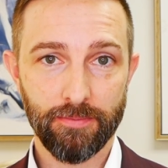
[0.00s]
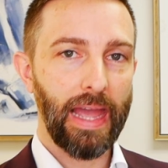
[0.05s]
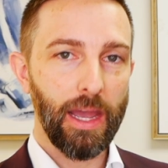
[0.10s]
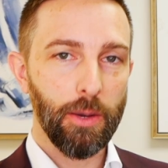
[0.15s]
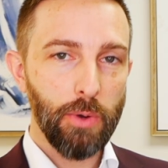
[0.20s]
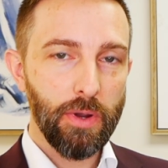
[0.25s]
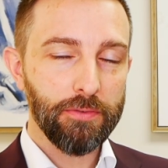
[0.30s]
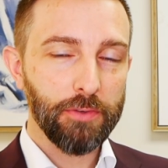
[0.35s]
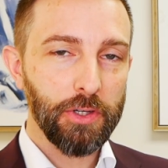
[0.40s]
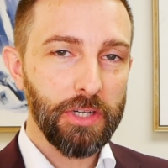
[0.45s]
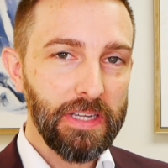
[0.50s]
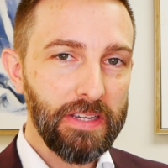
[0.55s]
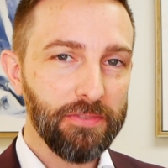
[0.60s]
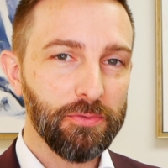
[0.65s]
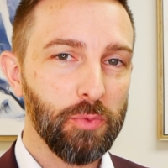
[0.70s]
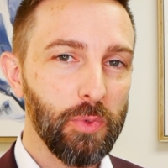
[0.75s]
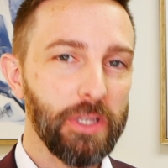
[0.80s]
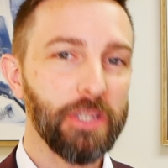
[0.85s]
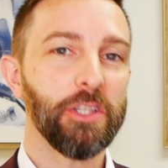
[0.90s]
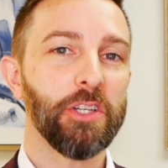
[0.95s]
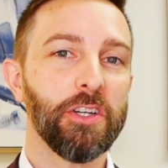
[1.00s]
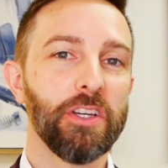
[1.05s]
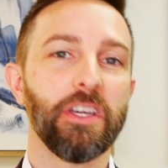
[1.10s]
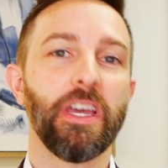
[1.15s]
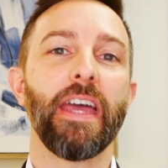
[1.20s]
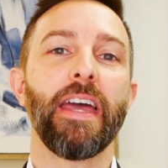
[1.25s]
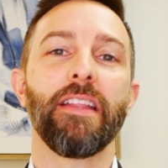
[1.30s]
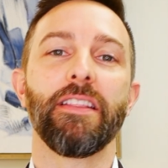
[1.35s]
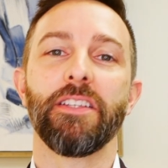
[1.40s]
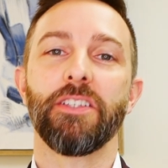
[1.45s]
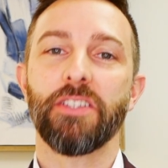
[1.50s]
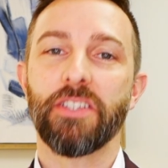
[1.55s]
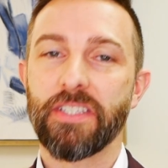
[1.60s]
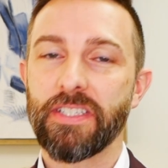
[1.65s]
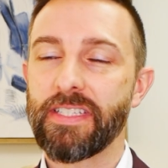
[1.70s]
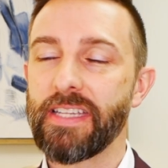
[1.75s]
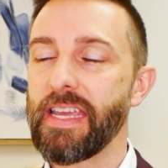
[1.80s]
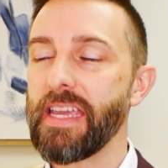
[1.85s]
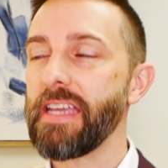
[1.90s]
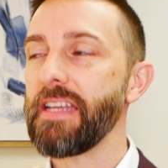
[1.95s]
However, if we look at the
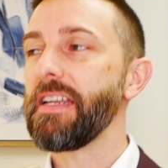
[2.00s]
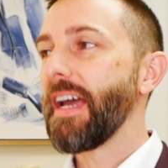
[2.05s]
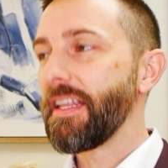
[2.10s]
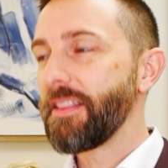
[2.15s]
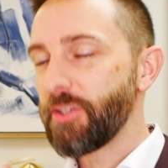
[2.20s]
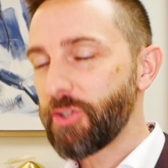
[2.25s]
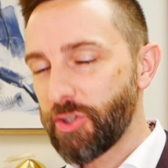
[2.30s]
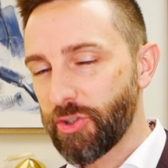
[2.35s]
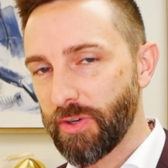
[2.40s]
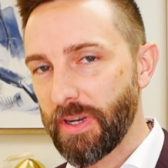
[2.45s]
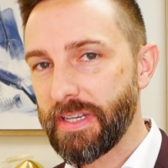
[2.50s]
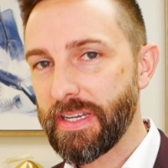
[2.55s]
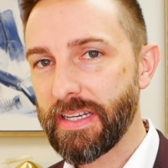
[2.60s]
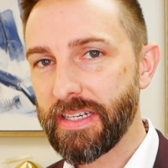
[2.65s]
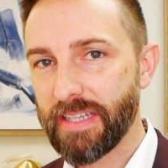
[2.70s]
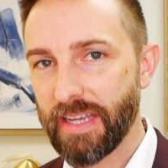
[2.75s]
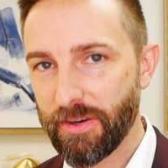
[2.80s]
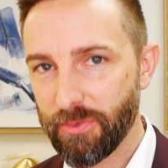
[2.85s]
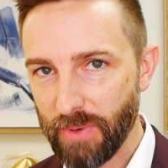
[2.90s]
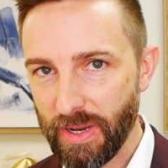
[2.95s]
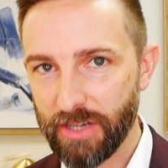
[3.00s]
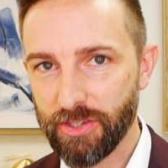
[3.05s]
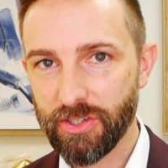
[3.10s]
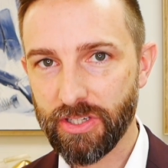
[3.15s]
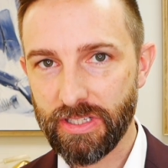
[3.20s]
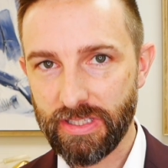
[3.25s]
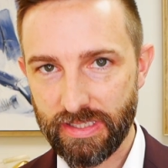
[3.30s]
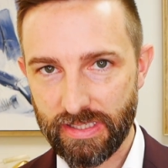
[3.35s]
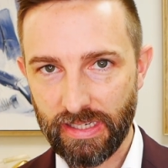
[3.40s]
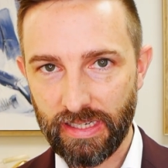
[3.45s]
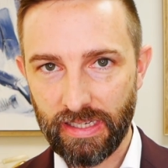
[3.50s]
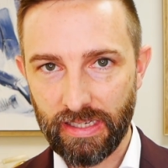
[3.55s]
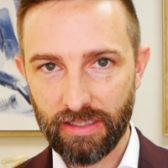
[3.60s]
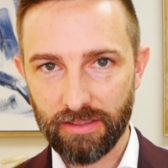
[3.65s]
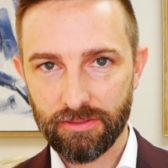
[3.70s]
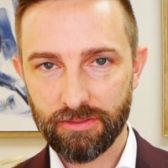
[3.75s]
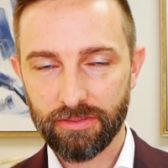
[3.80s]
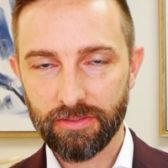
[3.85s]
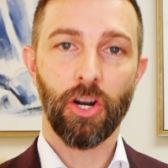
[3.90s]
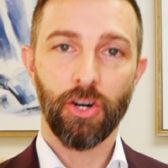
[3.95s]
state and the trending directions
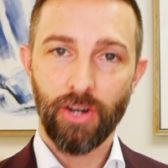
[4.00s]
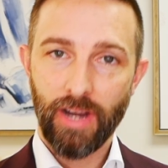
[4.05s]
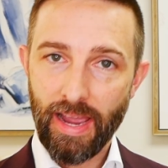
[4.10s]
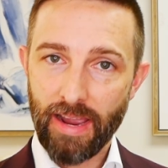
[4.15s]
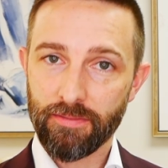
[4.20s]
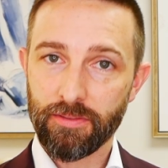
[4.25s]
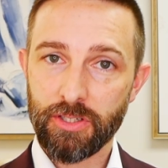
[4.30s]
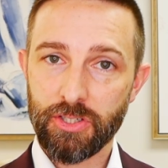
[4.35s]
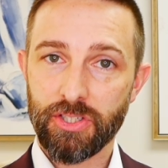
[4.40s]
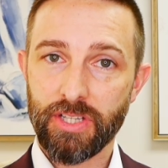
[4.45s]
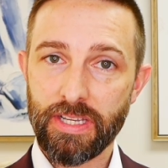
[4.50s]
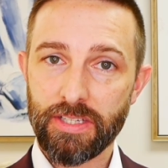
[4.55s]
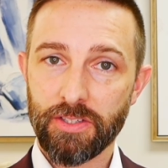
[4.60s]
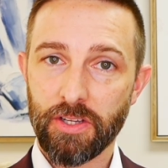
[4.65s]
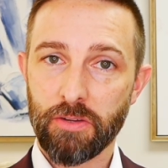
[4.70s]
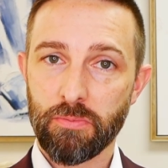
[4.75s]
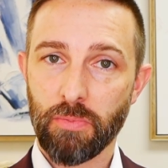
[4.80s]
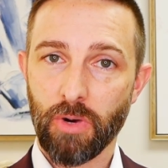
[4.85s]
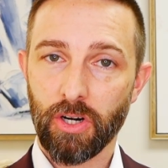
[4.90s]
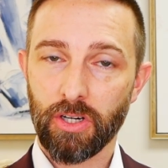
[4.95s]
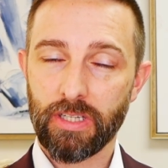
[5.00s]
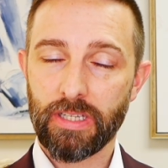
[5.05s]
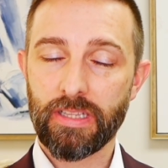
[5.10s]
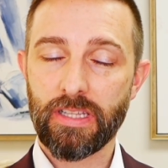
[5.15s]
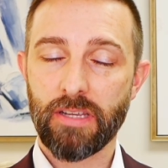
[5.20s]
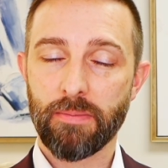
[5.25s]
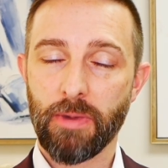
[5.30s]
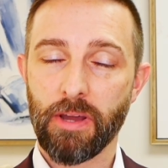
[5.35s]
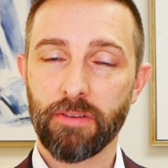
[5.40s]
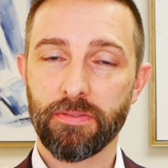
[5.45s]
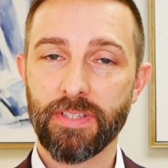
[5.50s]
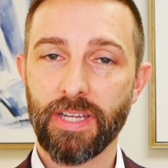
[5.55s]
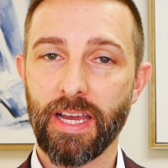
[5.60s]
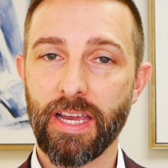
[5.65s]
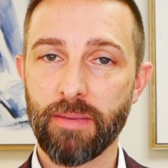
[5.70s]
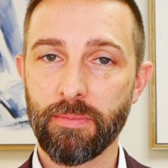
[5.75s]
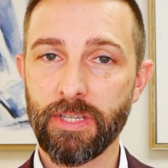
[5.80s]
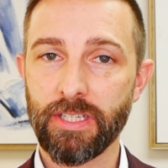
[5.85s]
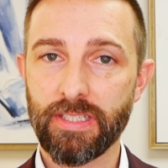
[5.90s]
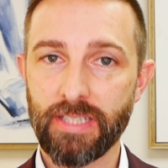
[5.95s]
of our average days on market, the amount of
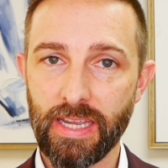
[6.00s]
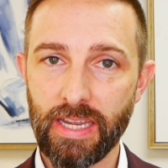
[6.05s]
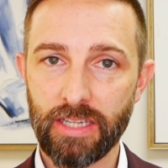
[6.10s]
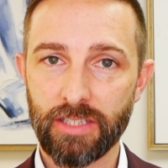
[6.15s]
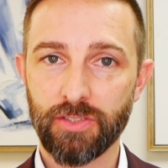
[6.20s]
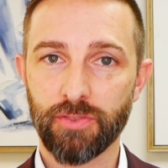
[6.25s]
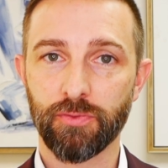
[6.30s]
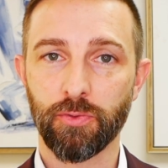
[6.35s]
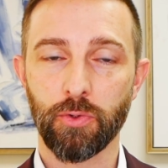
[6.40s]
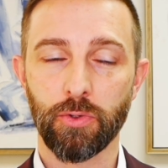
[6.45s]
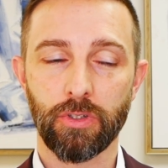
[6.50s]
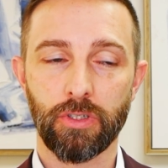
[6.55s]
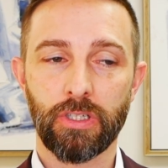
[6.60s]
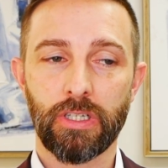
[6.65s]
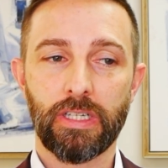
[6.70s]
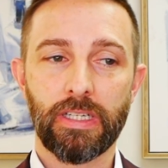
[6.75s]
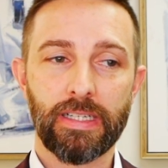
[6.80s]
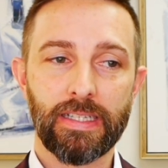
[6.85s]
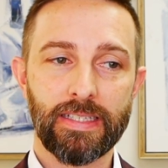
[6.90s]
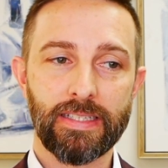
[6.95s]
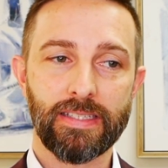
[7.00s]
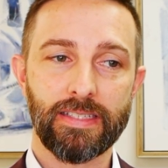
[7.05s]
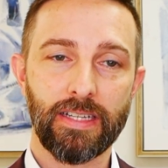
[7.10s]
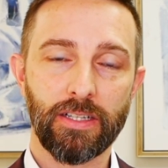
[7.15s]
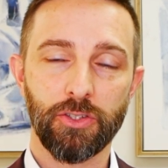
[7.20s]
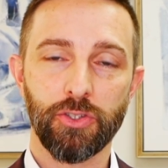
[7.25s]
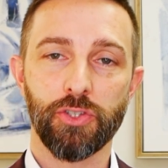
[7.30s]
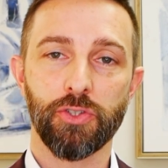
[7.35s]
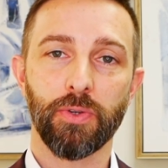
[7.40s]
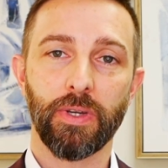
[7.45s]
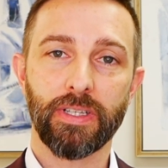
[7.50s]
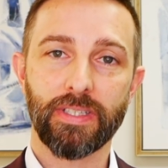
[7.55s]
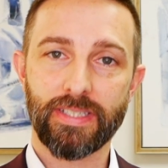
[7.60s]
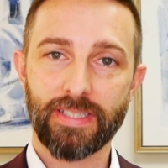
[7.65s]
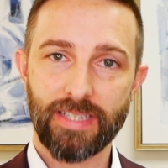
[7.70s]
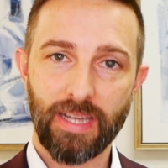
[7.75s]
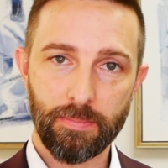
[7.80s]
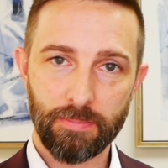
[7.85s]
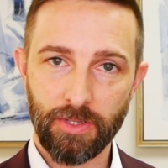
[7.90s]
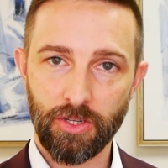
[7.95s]
time it takes for a seller to
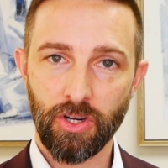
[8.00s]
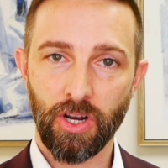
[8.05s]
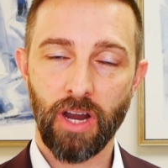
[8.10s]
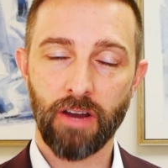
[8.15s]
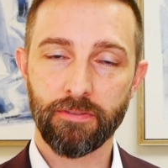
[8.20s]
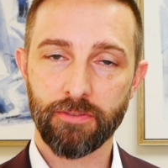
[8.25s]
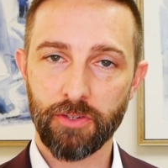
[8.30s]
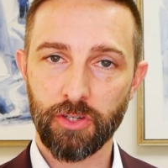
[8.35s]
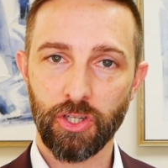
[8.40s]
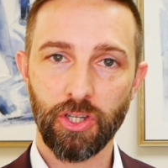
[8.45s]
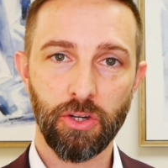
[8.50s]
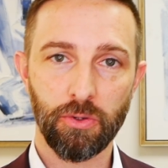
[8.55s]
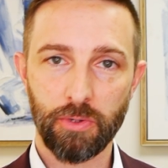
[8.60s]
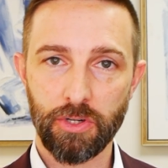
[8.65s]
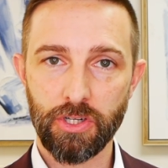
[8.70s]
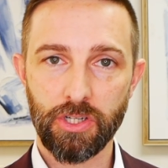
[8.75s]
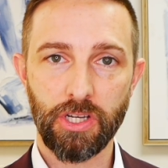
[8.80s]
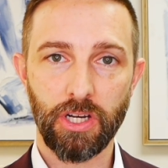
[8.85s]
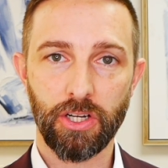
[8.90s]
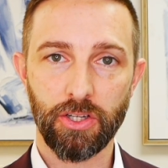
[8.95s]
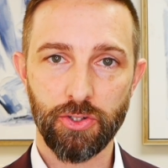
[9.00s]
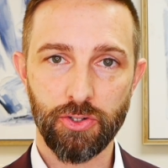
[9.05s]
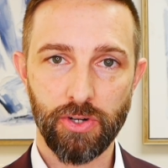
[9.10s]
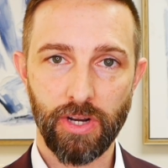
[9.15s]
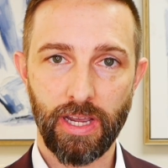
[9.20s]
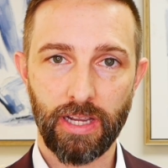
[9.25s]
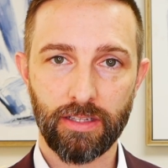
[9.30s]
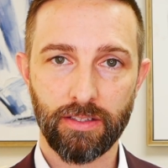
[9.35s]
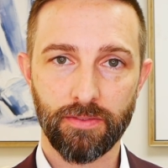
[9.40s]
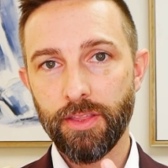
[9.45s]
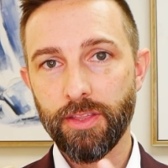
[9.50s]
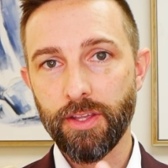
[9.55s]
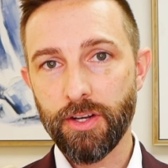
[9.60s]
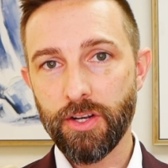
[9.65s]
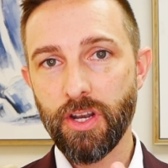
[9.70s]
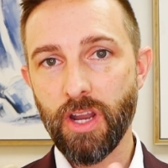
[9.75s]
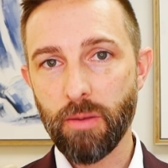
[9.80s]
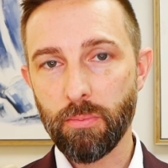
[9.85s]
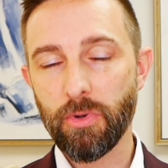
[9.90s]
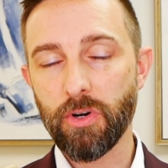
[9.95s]
accept an offer and go under contract, the
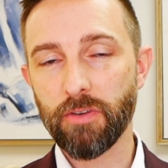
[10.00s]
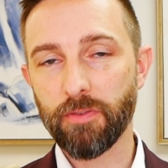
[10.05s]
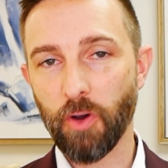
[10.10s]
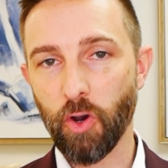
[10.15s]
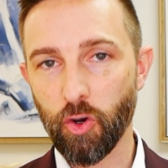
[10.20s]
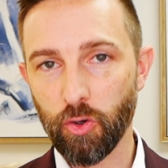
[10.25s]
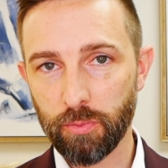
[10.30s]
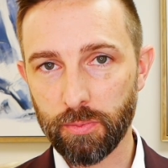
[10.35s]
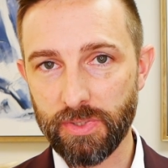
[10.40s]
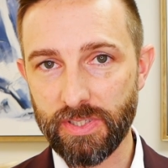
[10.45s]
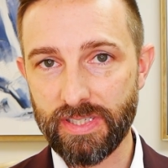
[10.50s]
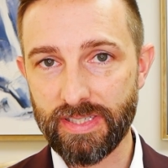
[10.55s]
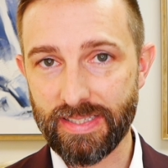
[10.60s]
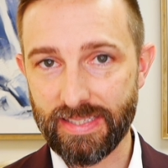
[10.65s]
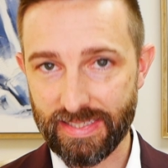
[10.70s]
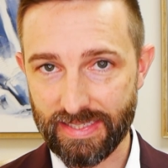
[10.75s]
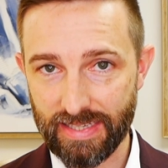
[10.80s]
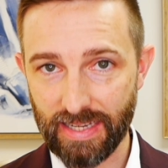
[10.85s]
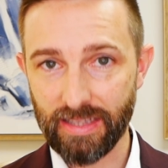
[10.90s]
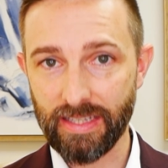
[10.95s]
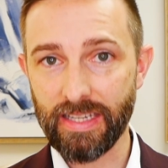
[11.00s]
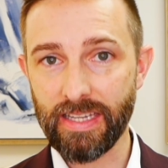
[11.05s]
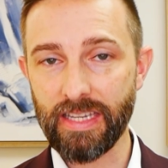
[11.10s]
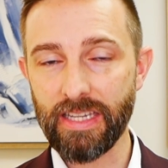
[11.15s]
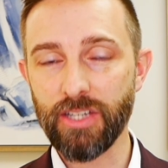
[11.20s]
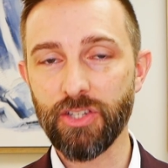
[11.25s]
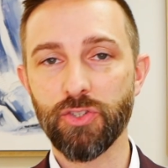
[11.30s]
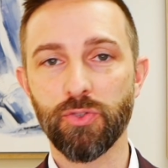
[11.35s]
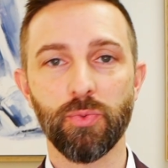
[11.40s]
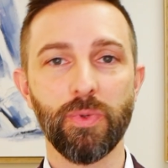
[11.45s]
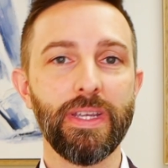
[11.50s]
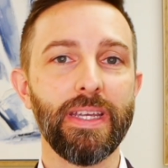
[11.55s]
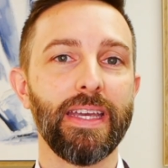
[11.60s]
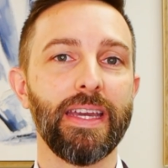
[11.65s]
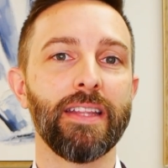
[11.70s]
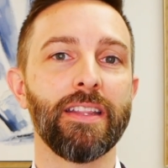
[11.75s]
number of homes selling each week,